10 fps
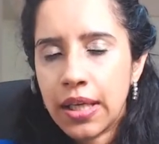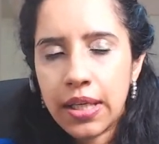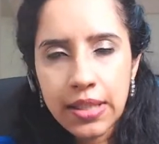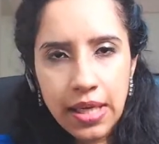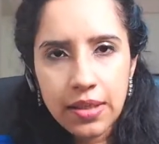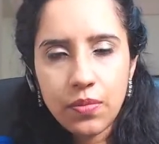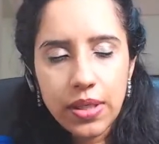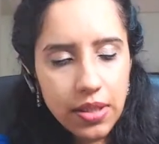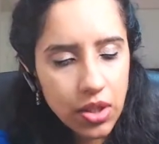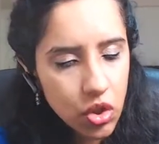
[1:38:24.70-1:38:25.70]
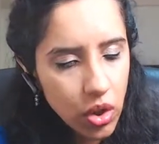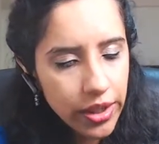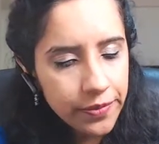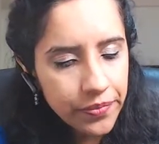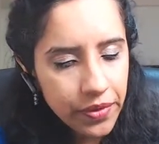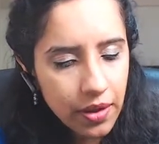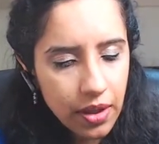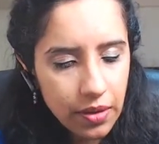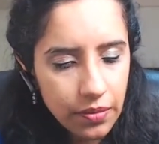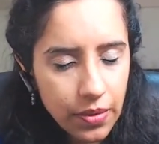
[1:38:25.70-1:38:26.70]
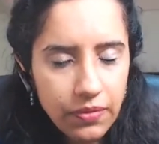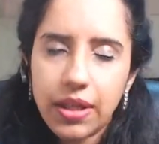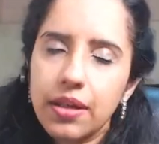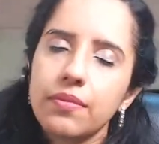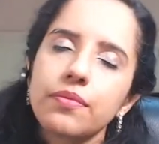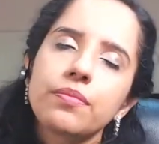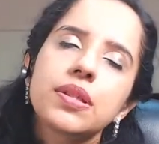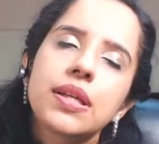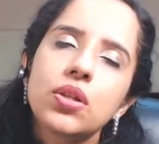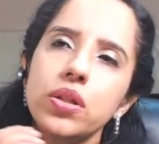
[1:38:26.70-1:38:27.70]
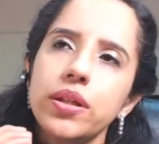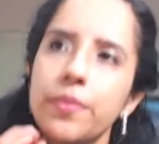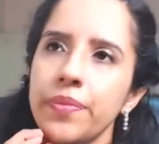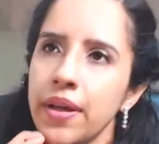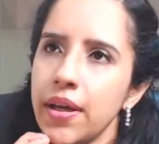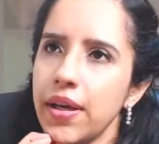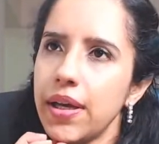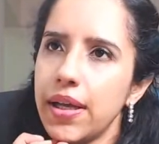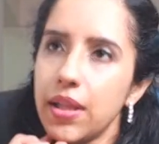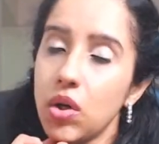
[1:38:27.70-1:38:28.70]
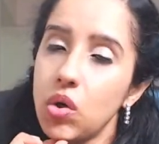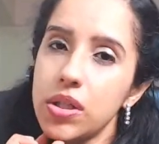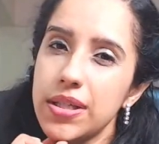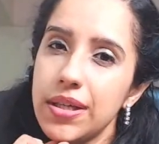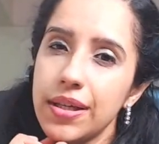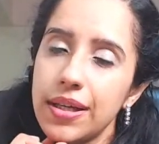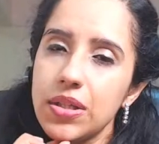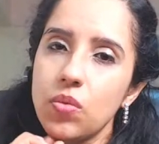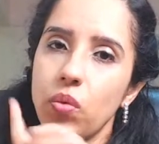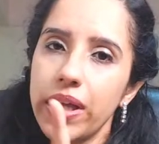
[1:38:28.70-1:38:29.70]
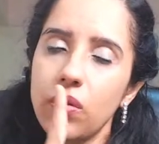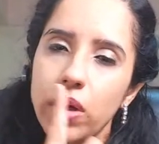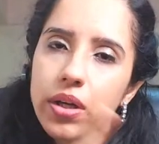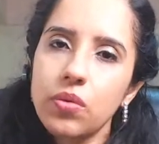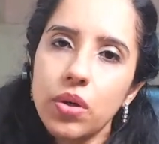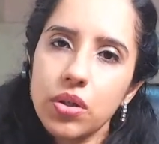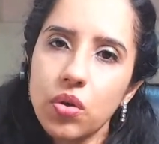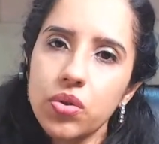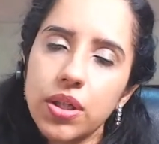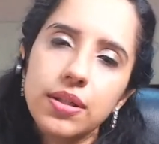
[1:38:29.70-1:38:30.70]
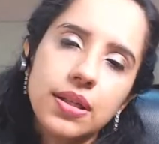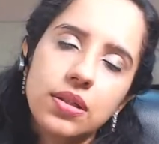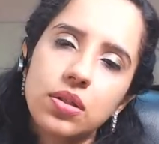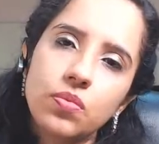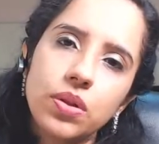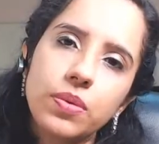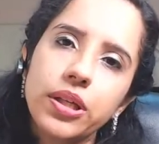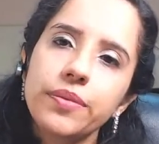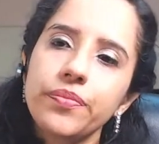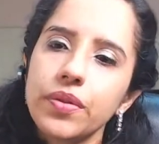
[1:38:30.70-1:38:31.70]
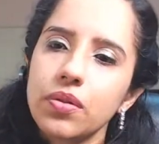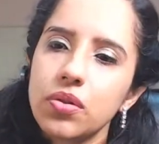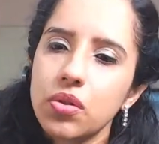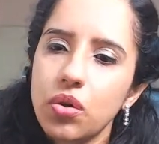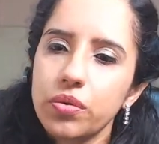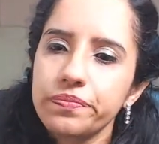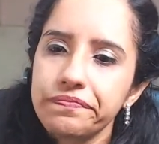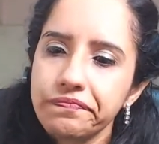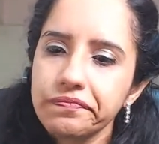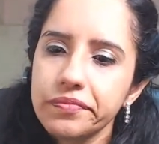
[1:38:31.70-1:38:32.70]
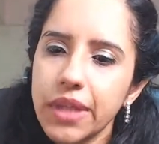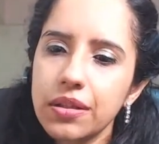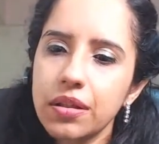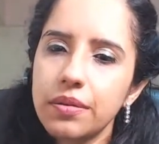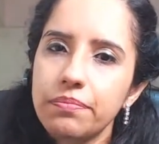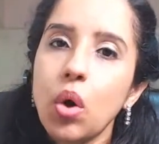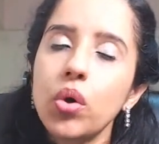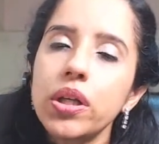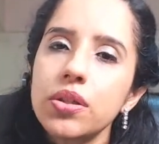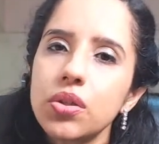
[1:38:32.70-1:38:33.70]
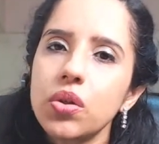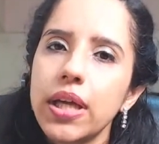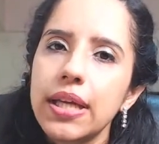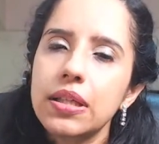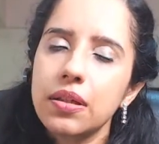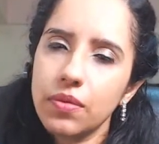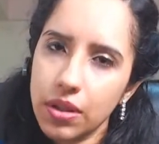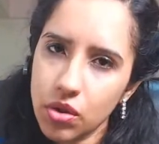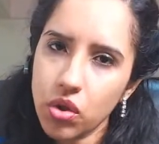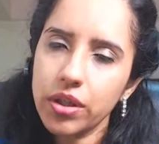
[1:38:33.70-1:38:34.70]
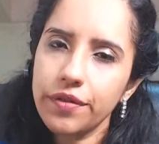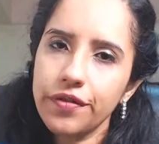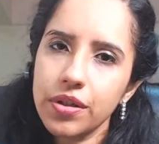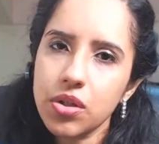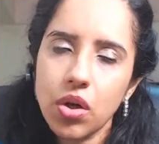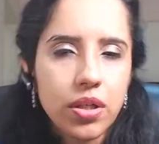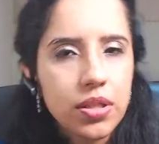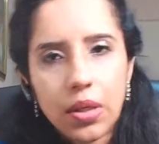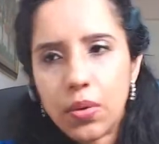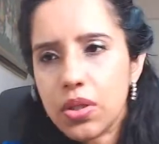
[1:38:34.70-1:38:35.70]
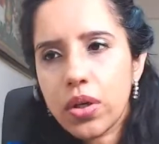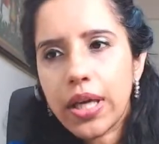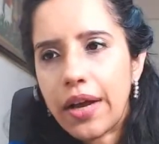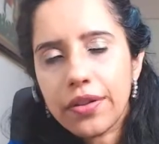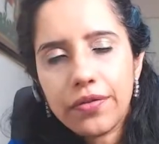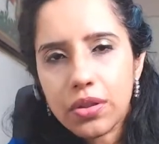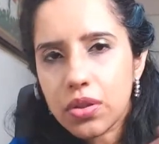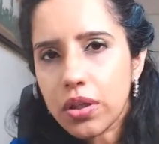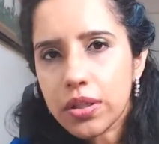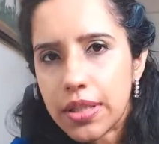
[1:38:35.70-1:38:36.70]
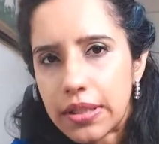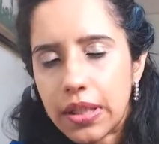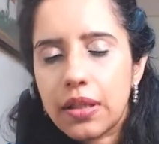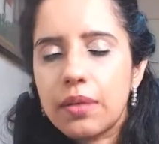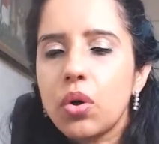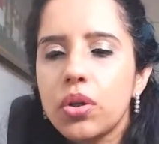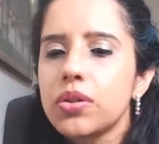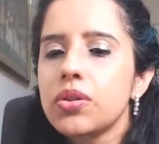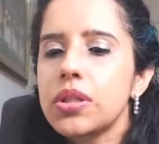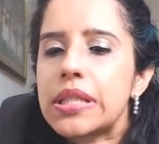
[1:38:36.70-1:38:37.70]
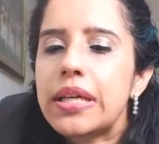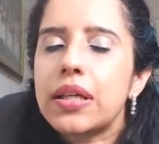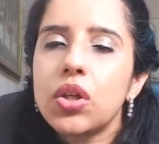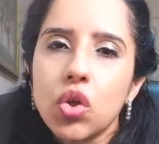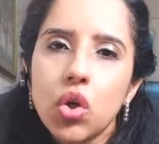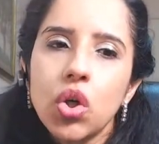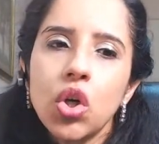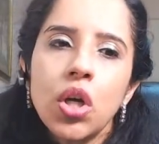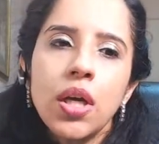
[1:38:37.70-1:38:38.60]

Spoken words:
and once they join, and when we can schedule it. And the gold tier gets one-on-one coaching session with me. So that's a bonus you get when you join on 1st August. Anyone joining after 1st August doesn't get that bonus. So just letting you know.